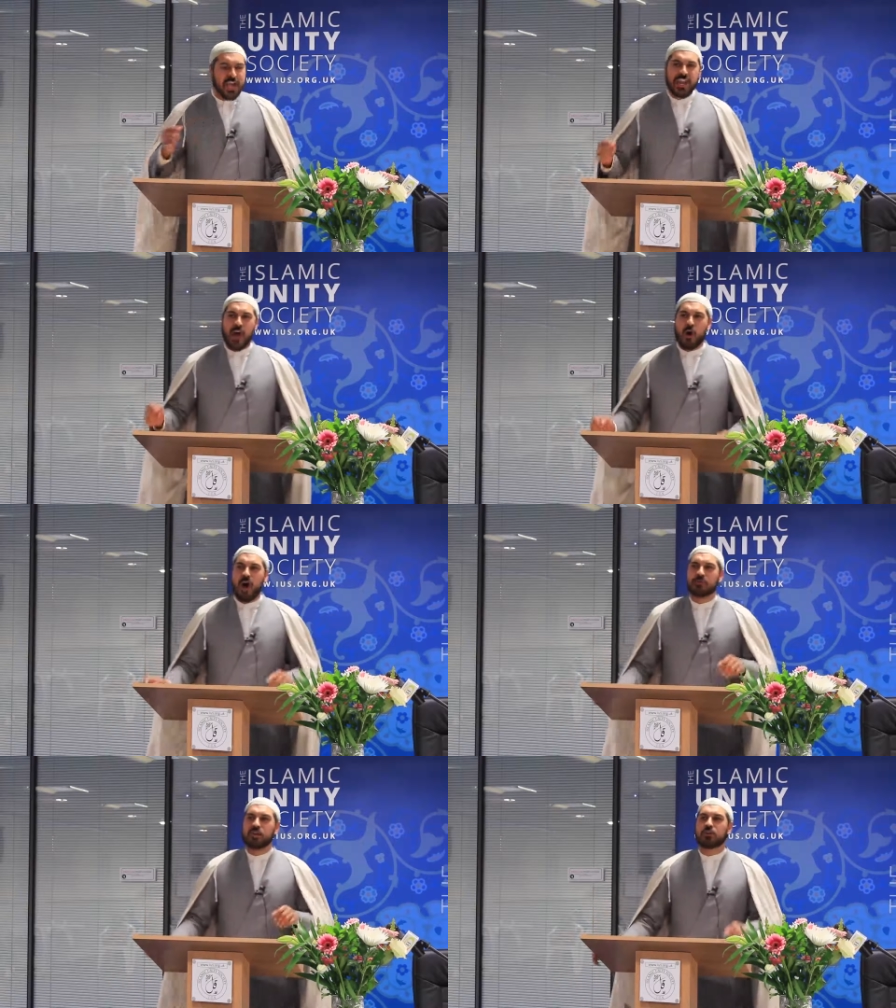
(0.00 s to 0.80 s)
Now
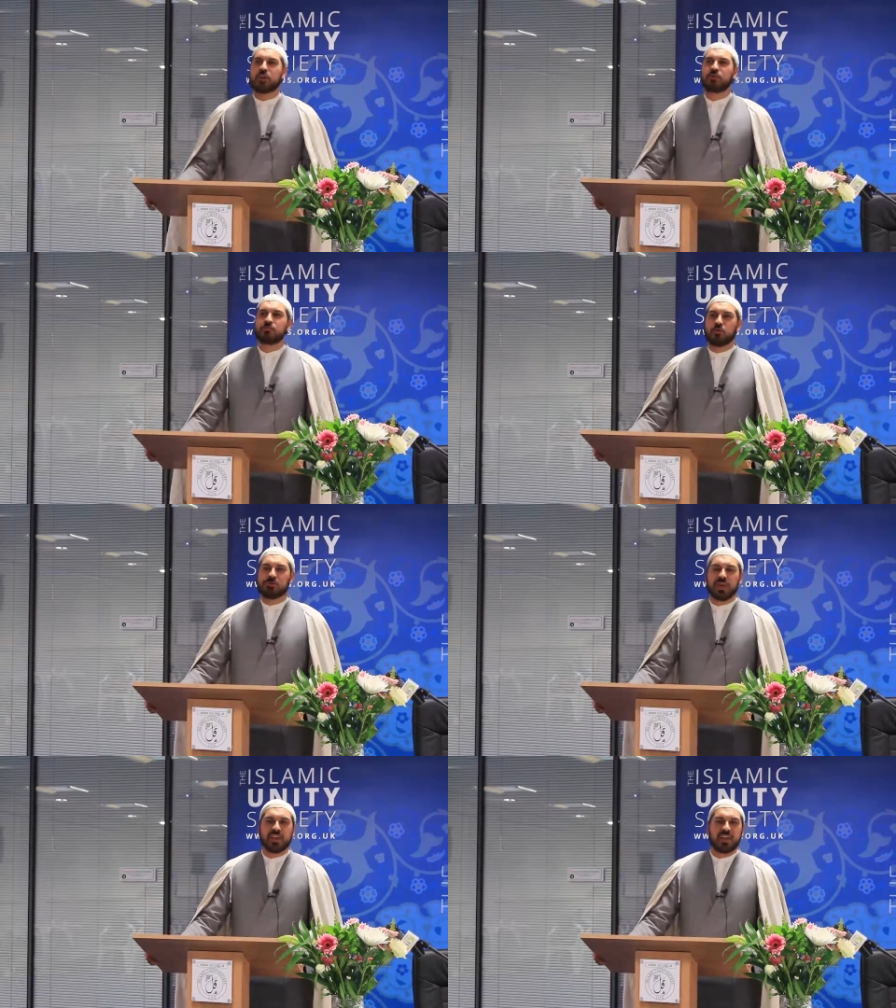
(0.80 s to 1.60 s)
Amir
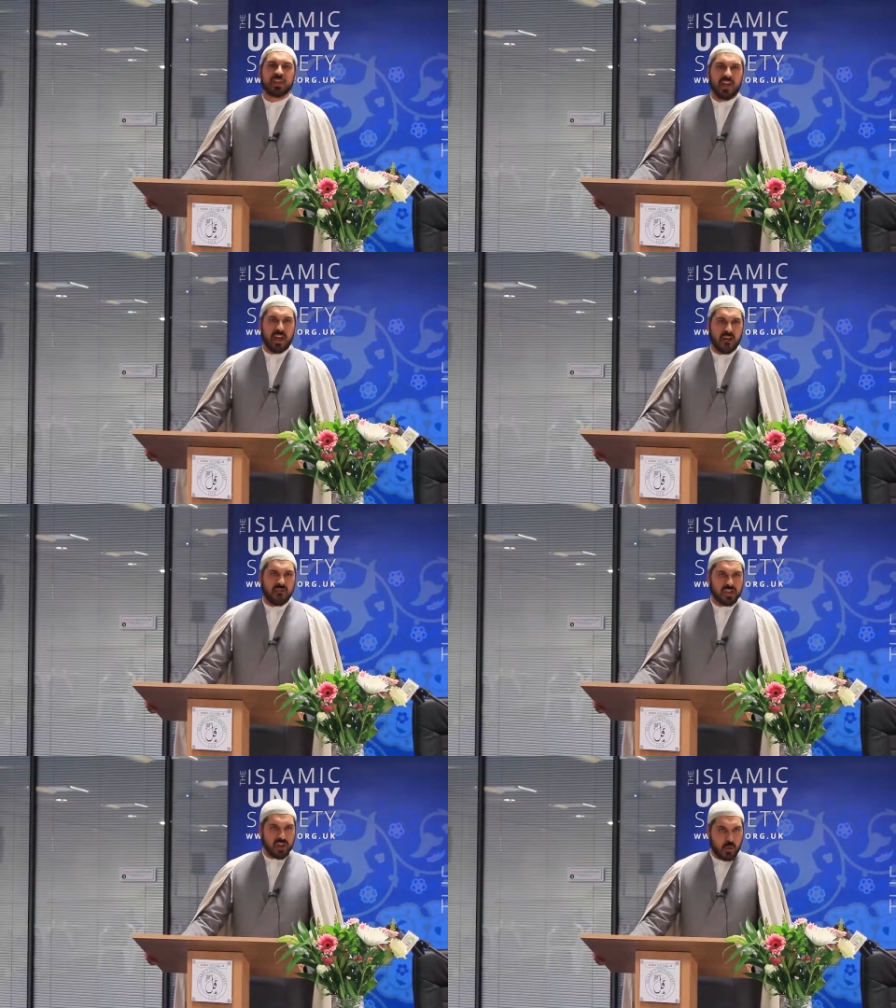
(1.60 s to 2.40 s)
al-Mu'mineen,
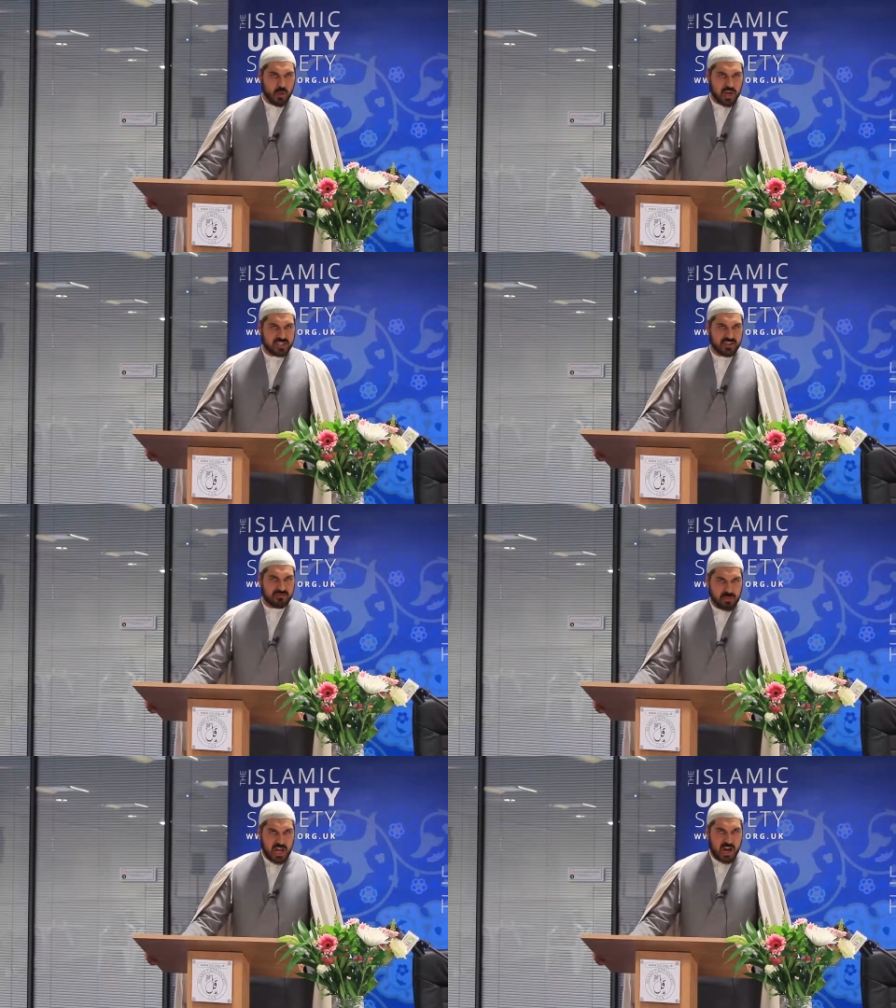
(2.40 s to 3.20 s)
hearing the words
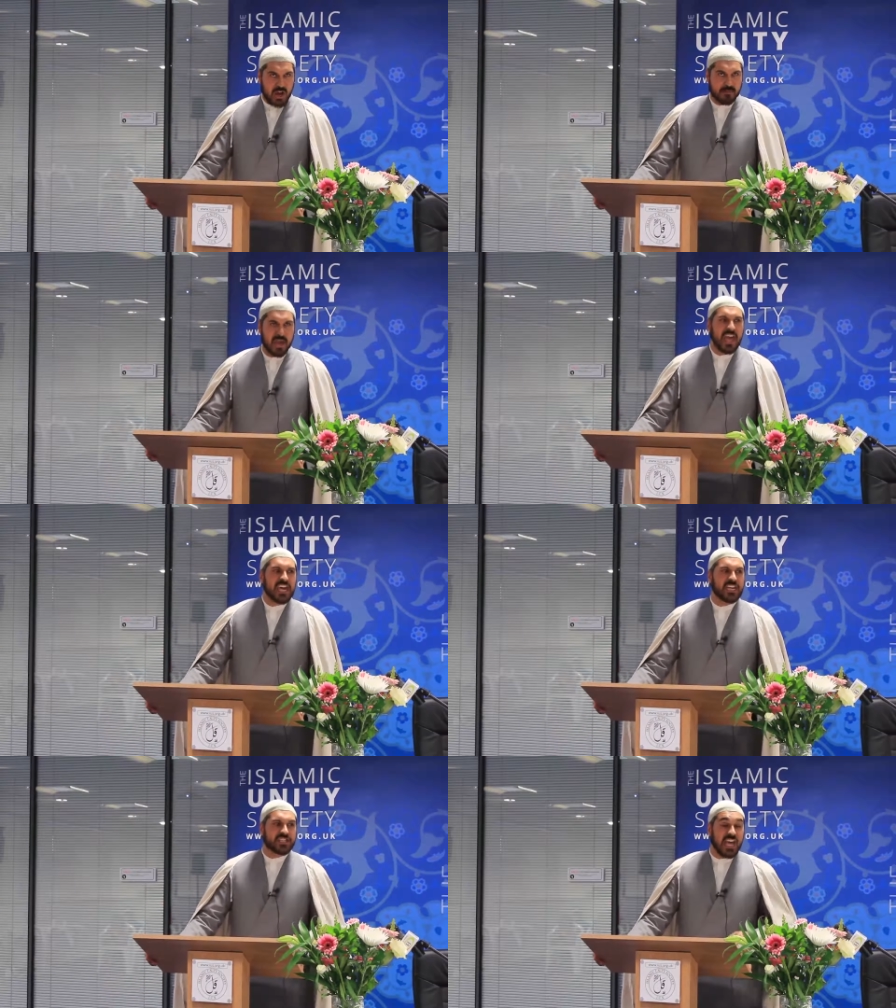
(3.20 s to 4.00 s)
of Marhab,
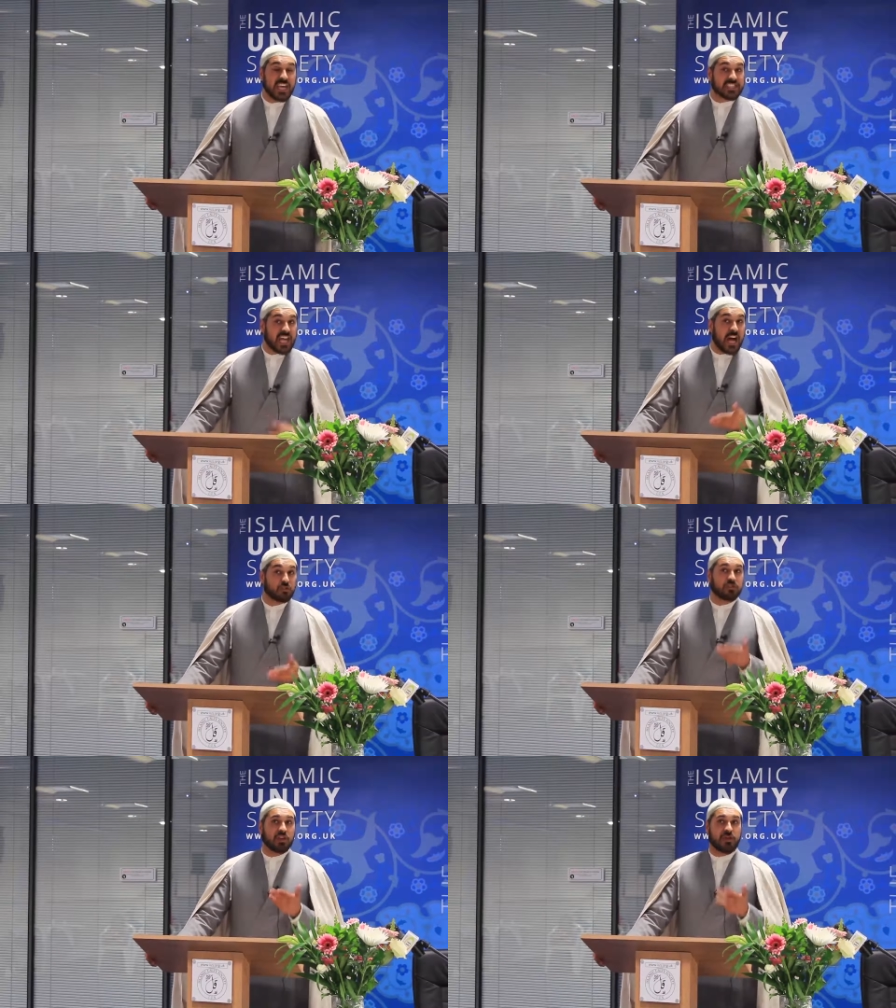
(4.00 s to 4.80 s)
he takes
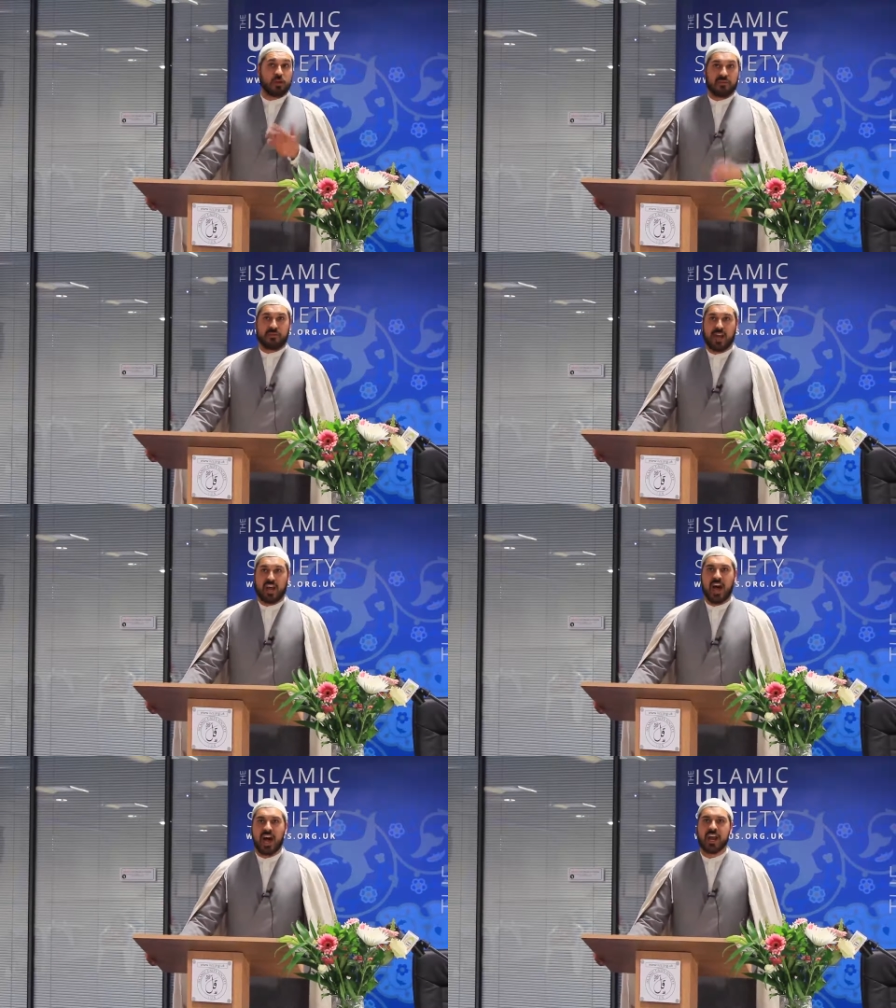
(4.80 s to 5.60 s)
out the
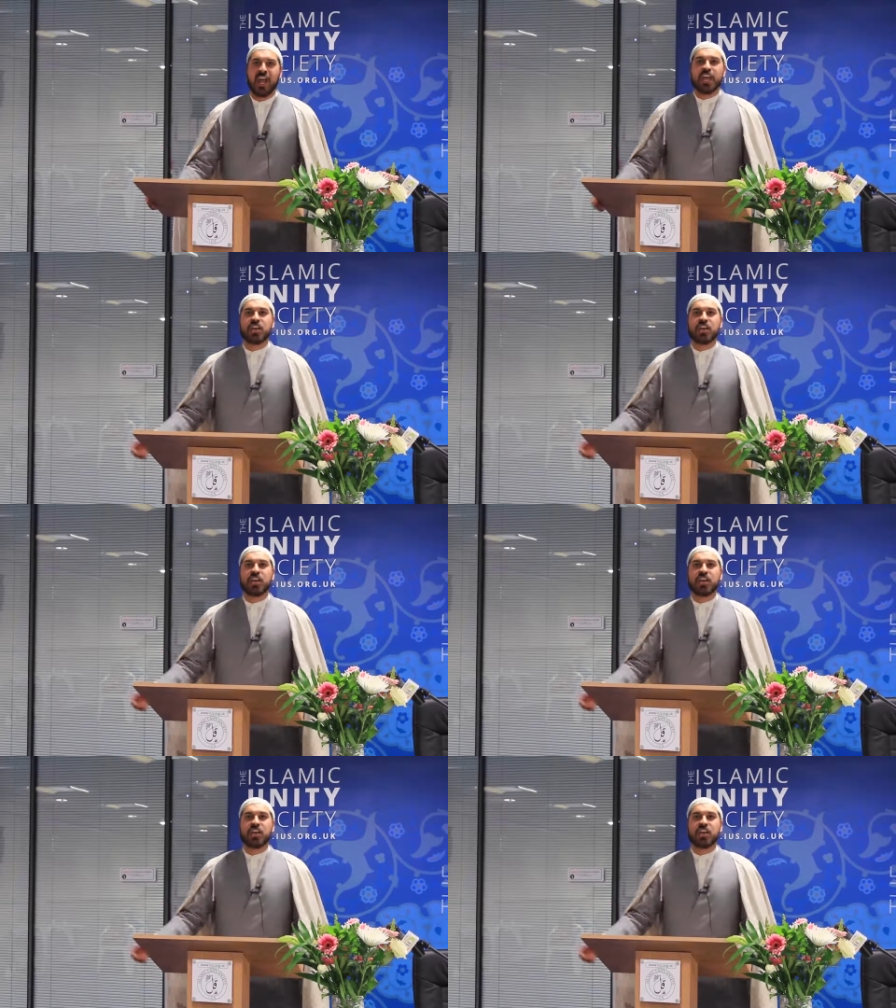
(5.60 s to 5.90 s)
Dhul-Fiqar.